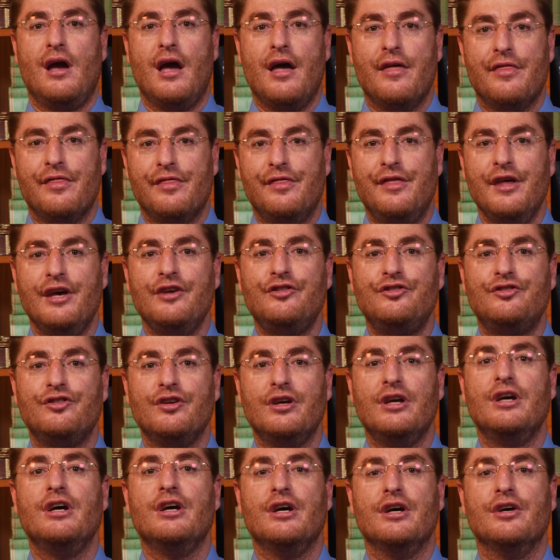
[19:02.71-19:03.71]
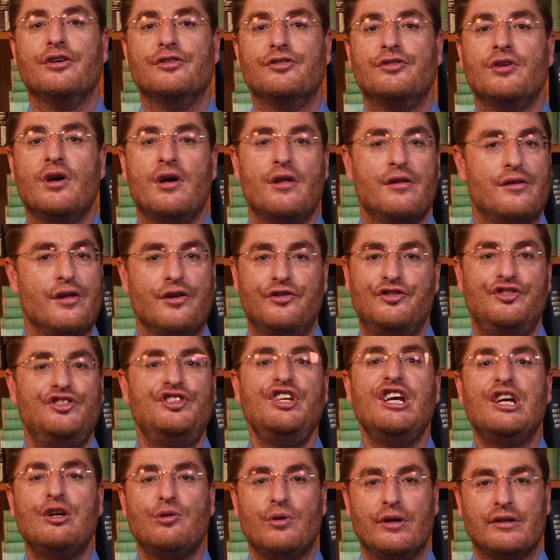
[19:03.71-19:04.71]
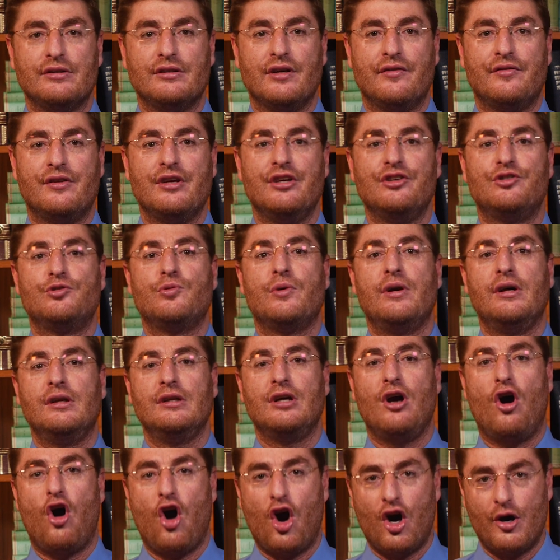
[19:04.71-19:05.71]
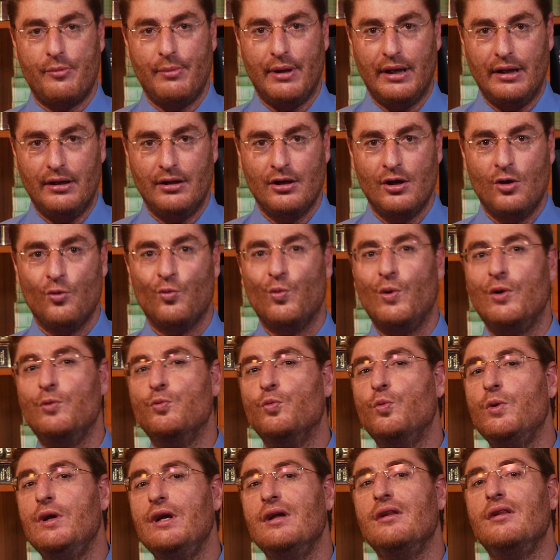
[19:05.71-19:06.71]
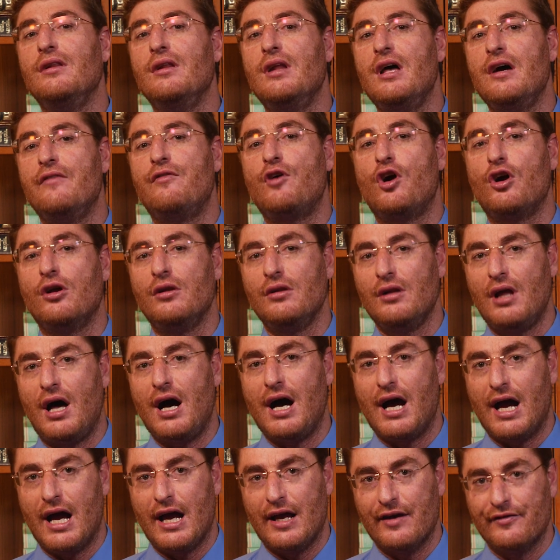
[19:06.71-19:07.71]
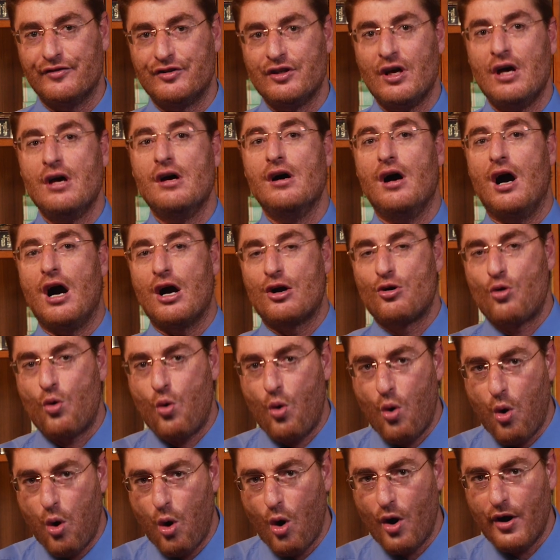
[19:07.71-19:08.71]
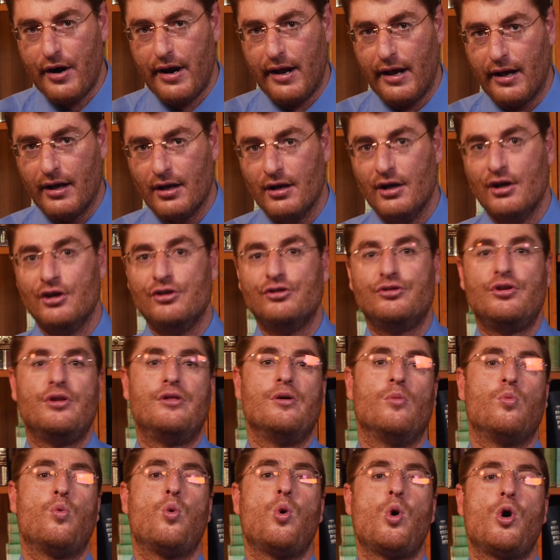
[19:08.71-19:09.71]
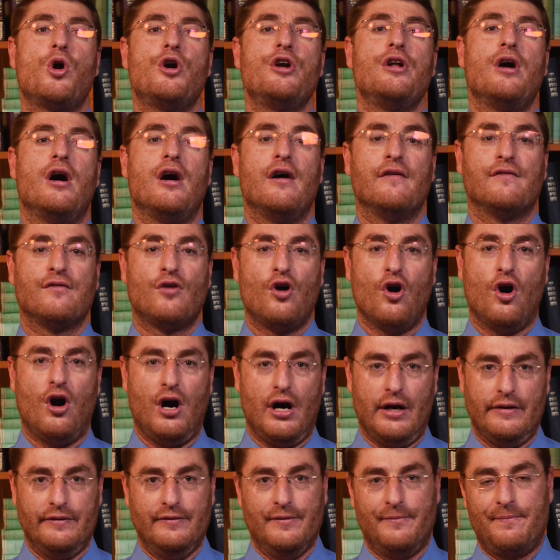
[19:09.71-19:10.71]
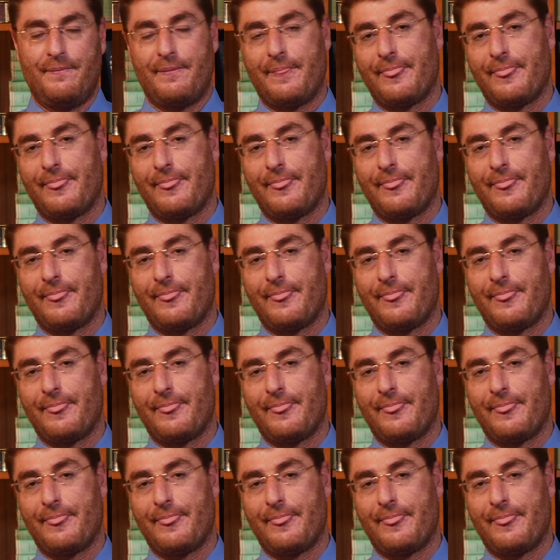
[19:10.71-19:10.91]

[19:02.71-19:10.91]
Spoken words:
And this is the secret of the Israeli army, when we live our lives according to the Word of God.